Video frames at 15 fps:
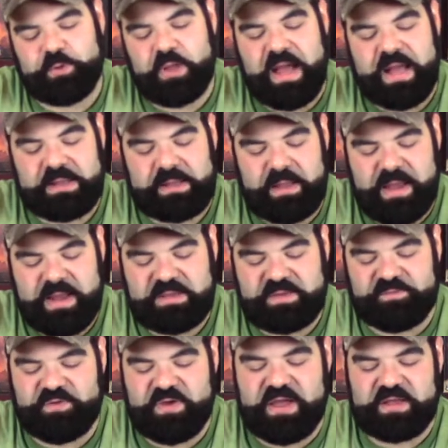I like
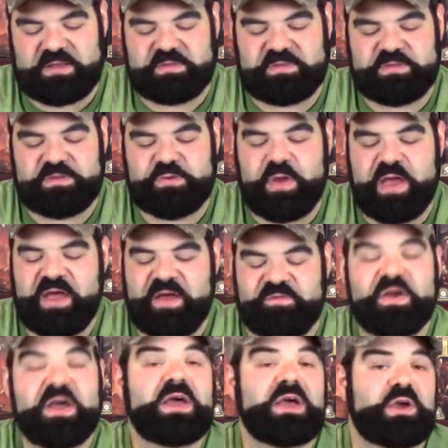the fact that you
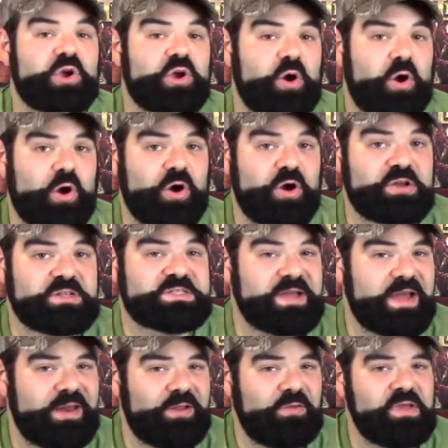have cards,
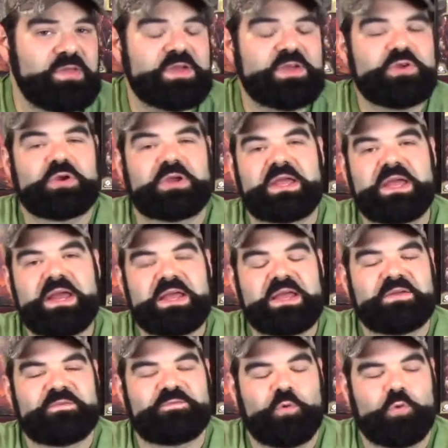not only that you're
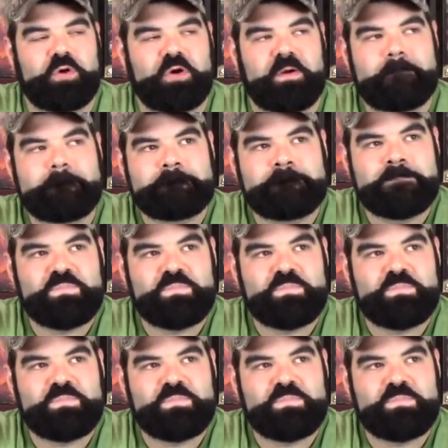getting for...